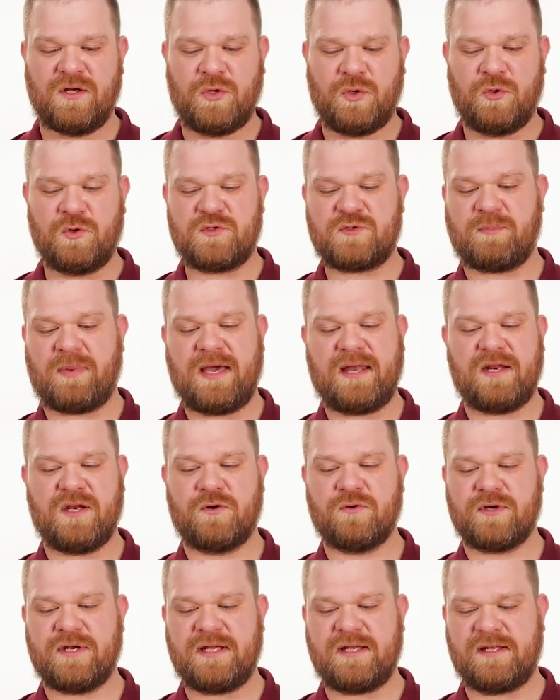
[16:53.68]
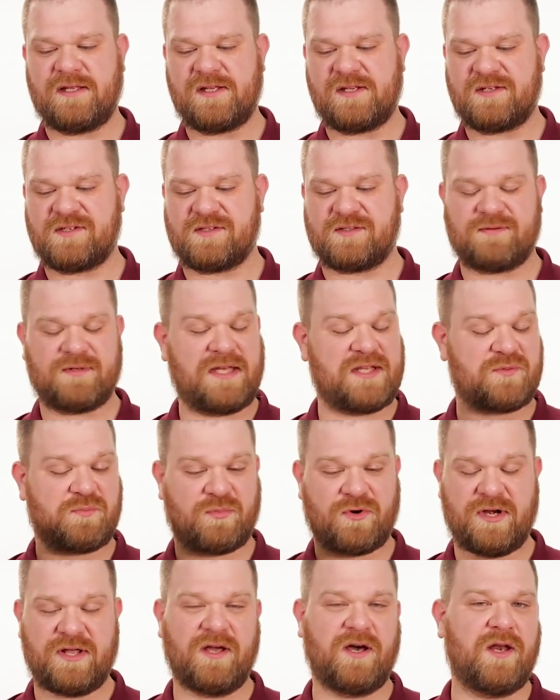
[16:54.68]
whose pedigree is is
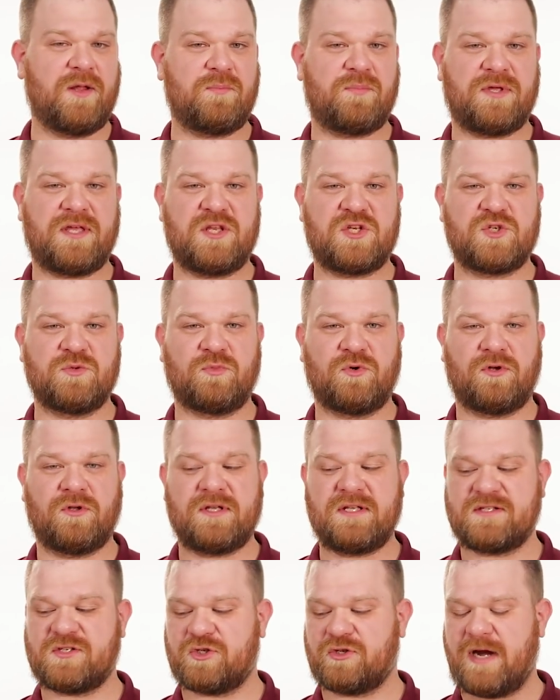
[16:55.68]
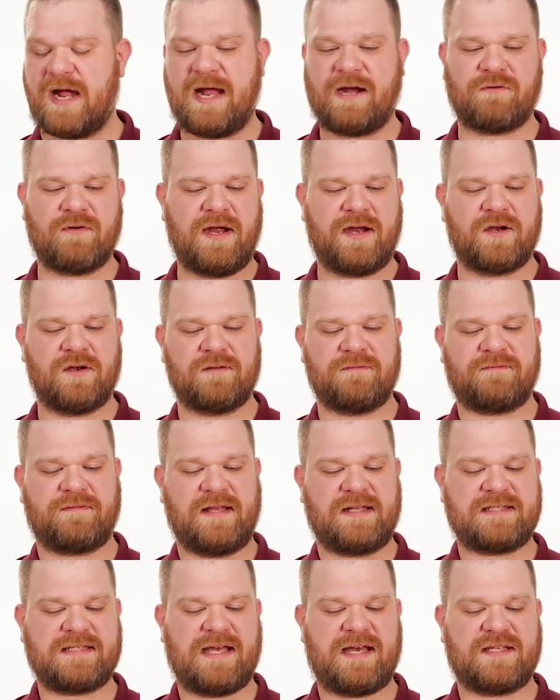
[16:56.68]
pretty unimpeachable. His track record of
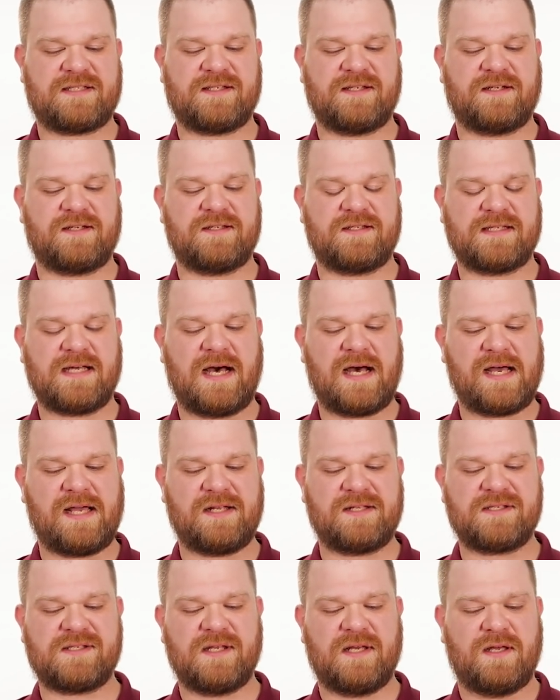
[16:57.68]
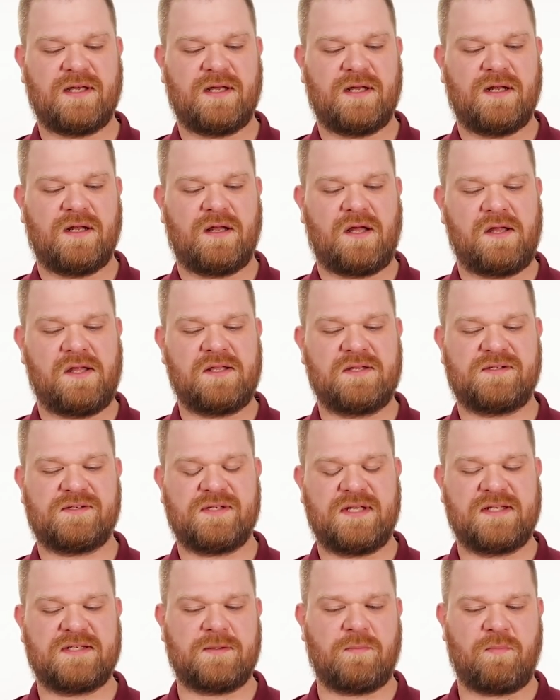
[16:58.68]
fantastic designs is
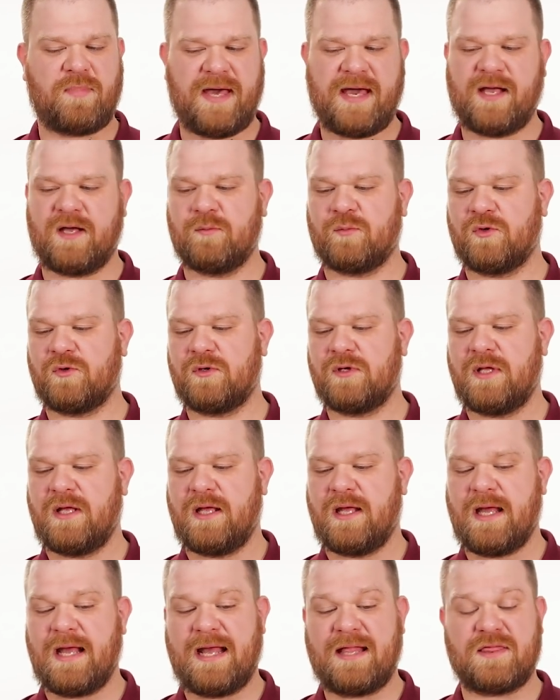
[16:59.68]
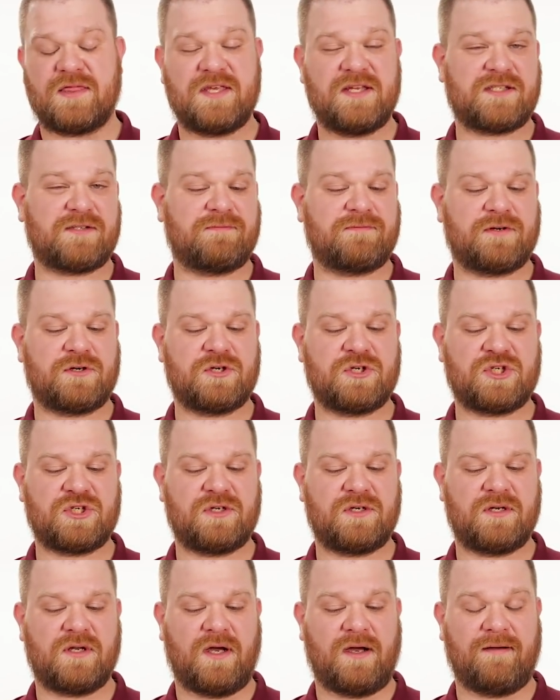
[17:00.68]
is impeccable and this
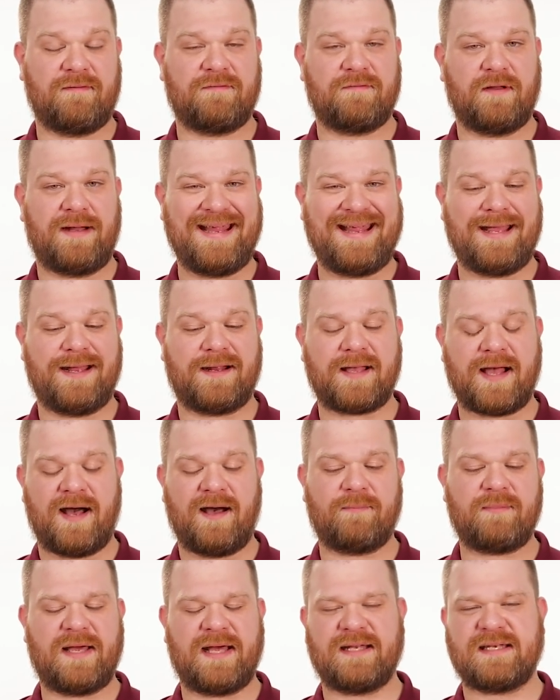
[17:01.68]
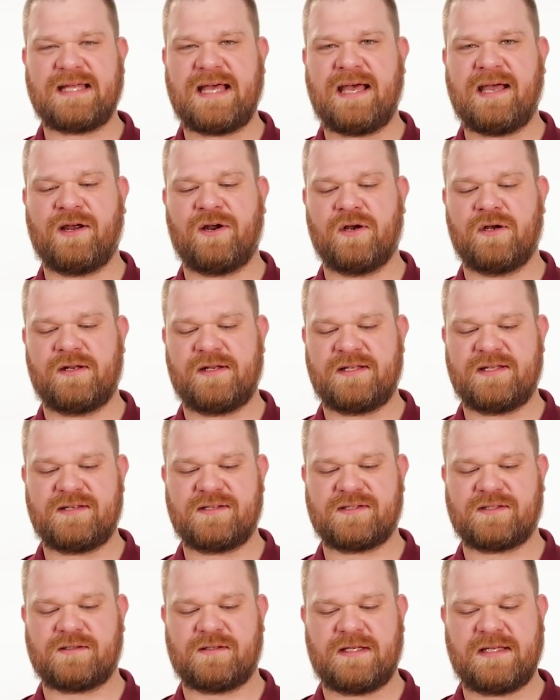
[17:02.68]
version of a combat dagger
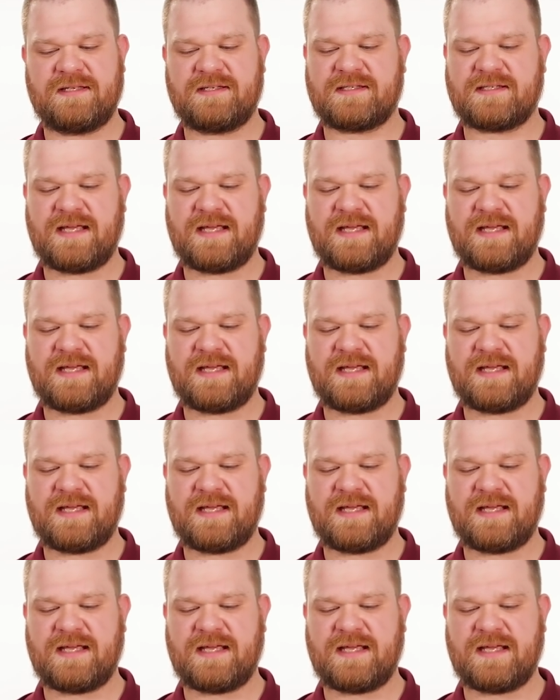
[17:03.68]
is his